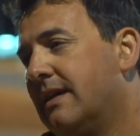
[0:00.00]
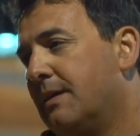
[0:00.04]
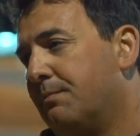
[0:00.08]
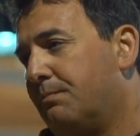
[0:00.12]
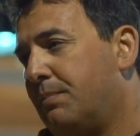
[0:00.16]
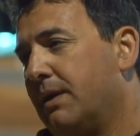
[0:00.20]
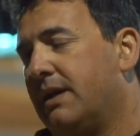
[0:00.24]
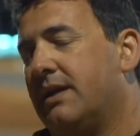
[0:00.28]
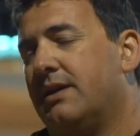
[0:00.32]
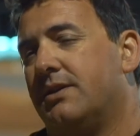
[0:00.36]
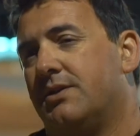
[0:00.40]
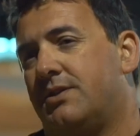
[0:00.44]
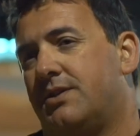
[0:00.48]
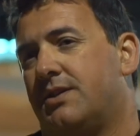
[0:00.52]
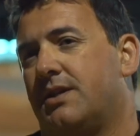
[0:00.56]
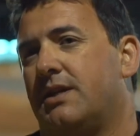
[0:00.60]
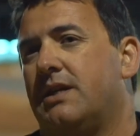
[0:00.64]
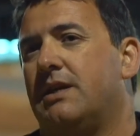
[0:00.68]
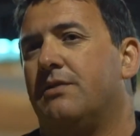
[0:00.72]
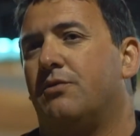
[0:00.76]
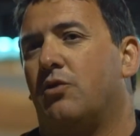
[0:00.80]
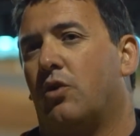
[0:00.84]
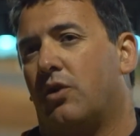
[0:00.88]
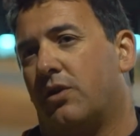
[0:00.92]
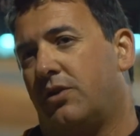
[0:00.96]
B and C
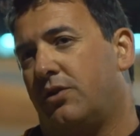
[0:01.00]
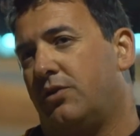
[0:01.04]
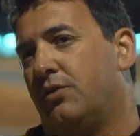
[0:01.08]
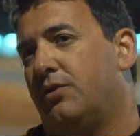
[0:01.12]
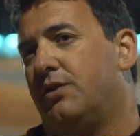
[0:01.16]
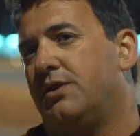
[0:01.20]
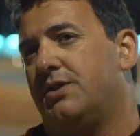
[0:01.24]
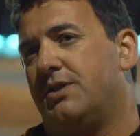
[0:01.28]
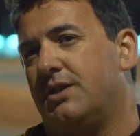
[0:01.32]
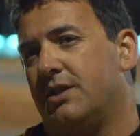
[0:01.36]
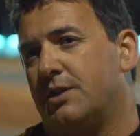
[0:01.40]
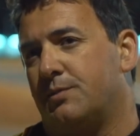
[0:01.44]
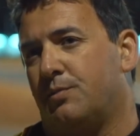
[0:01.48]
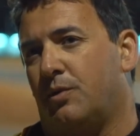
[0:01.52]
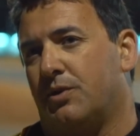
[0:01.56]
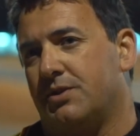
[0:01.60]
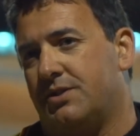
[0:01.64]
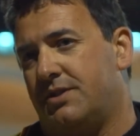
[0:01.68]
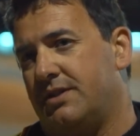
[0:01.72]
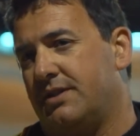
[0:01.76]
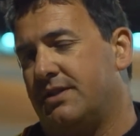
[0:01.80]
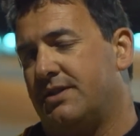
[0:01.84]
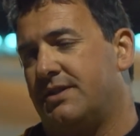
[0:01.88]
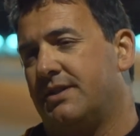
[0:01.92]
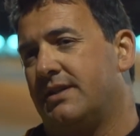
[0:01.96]
have got a 36 by
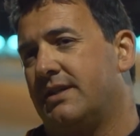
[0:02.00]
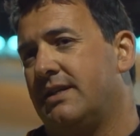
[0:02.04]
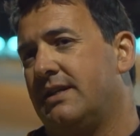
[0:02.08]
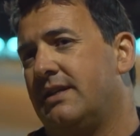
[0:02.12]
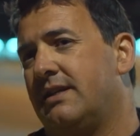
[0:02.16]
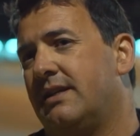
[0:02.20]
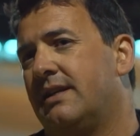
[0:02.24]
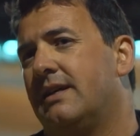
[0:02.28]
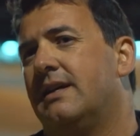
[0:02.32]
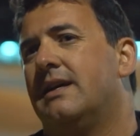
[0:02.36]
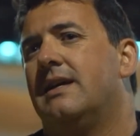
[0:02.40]
16,